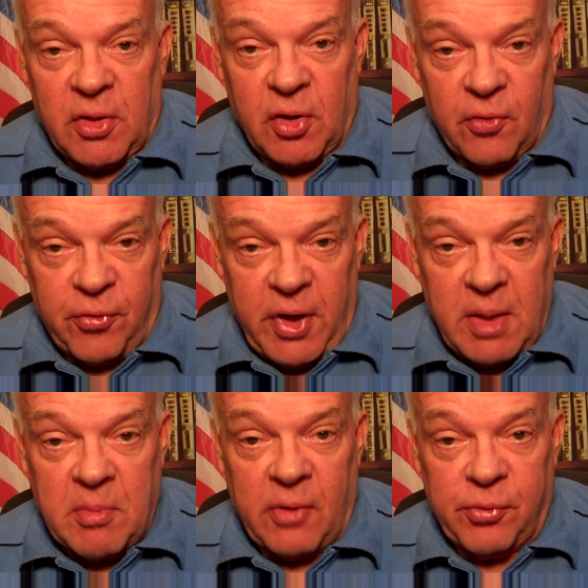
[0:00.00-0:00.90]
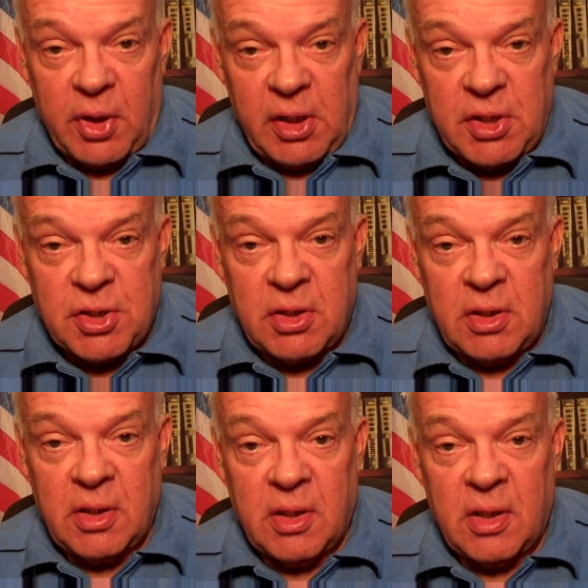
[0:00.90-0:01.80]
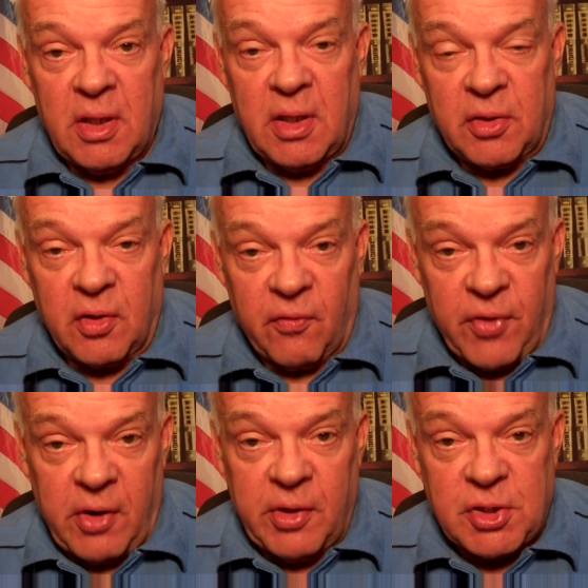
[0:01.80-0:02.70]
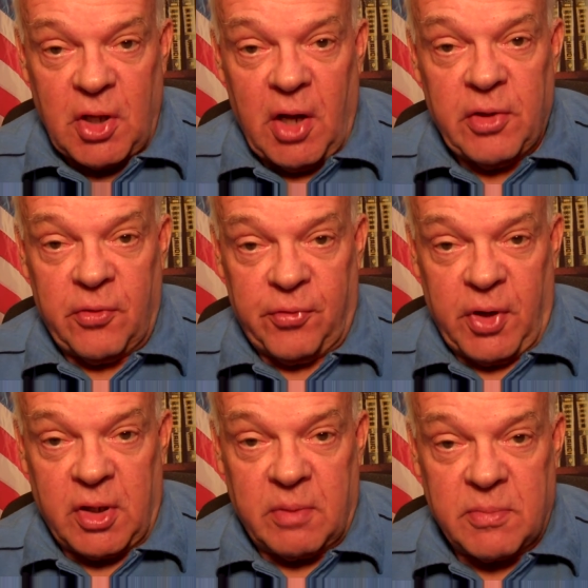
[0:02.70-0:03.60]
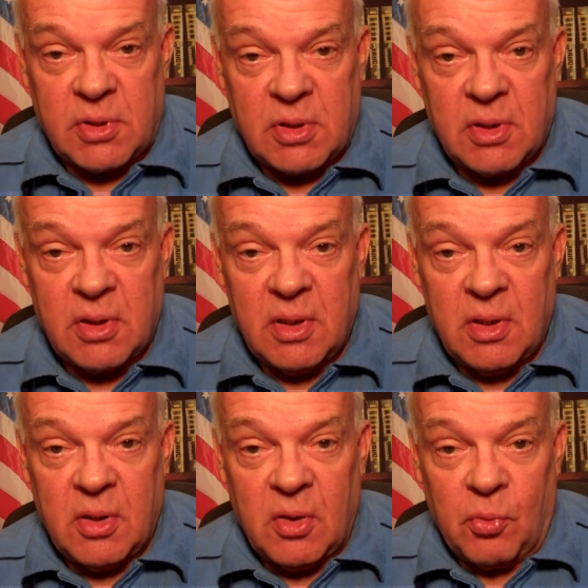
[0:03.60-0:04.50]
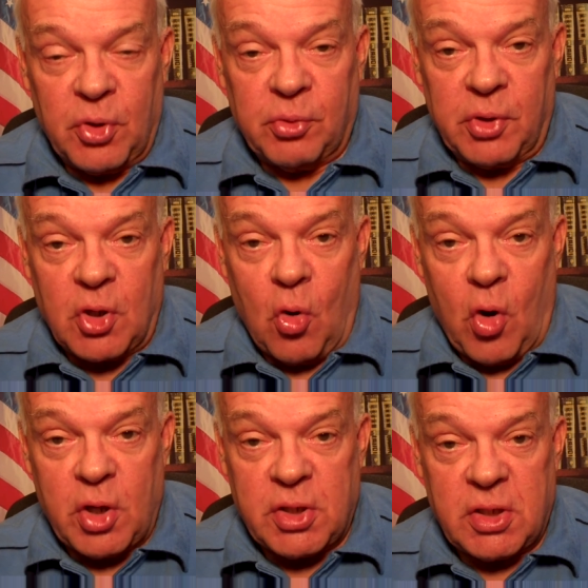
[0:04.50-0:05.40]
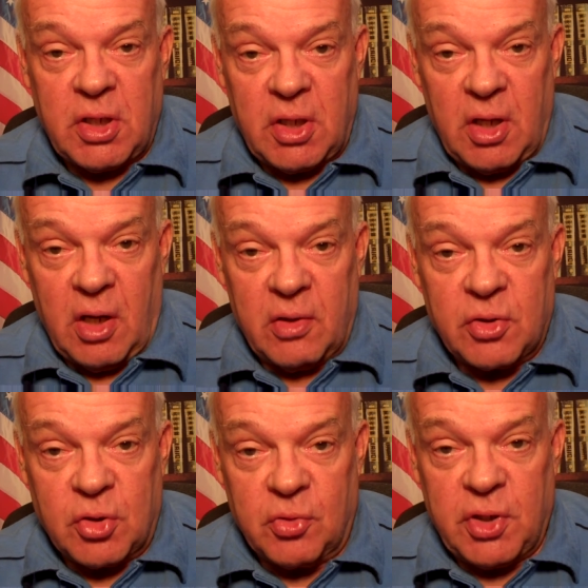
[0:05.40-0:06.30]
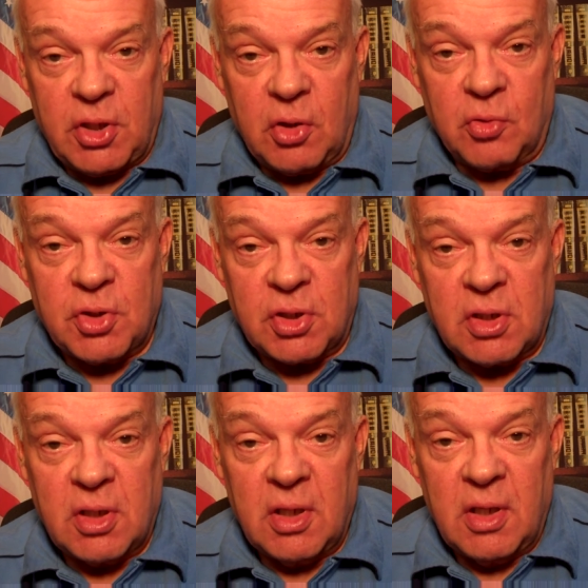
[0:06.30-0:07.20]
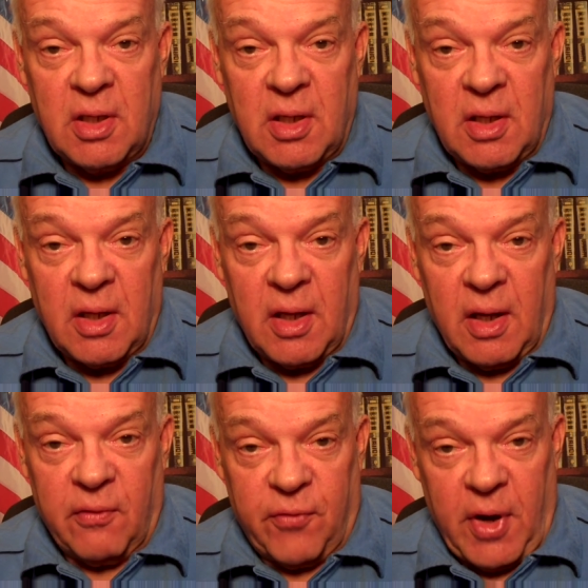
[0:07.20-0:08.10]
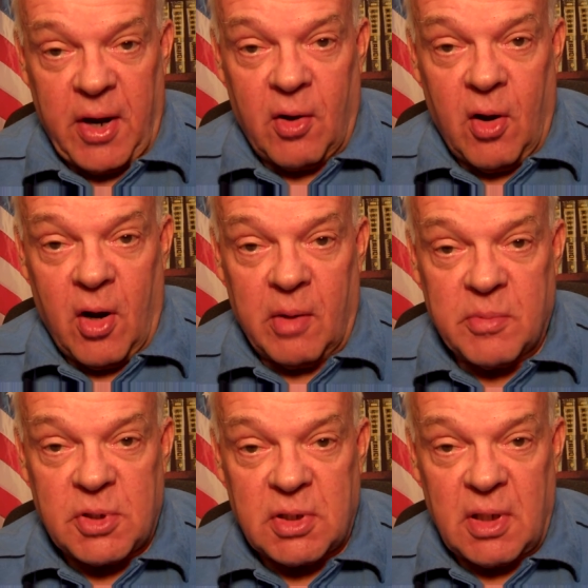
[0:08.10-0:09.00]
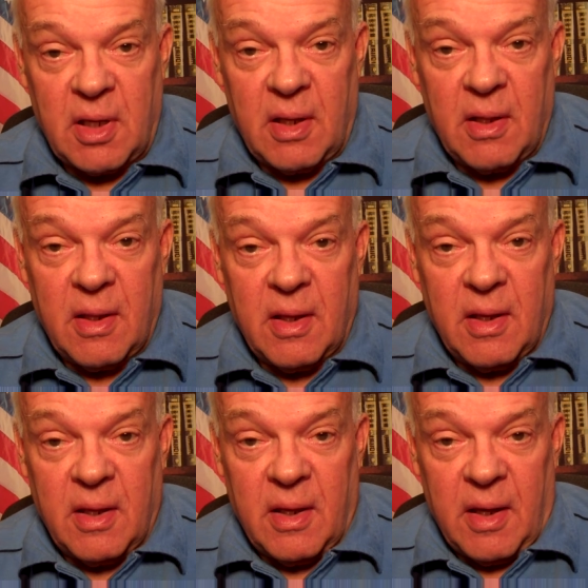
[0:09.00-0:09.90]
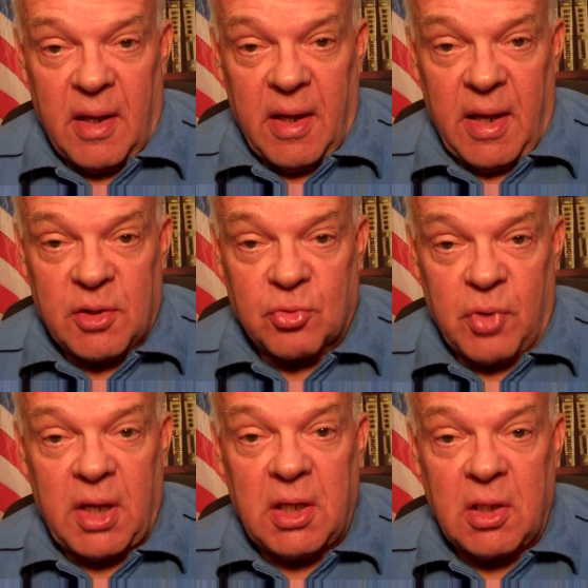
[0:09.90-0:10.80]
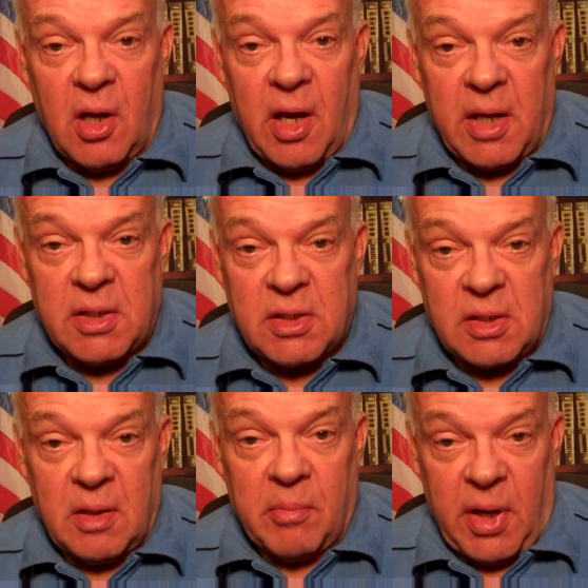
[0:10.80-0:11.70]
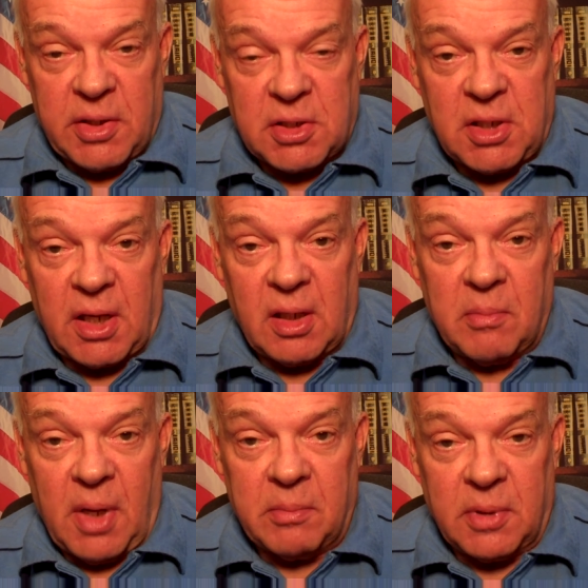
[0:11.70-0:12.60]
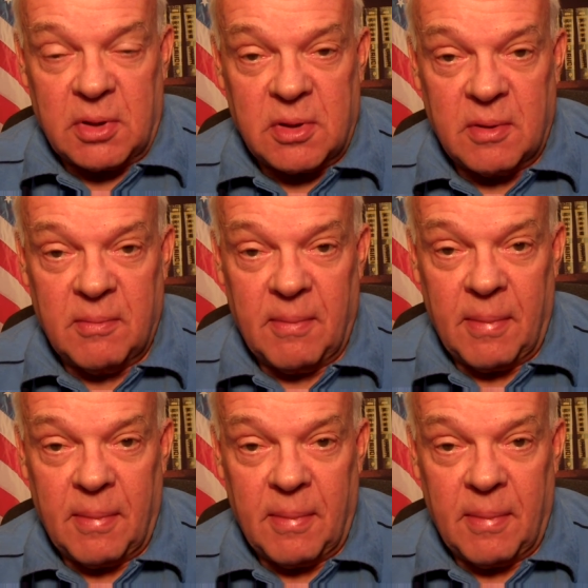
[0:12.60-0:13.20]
their freedom of religion, their various other freedoms, with recourse to the use of firearms as recognized by the Second Amendment.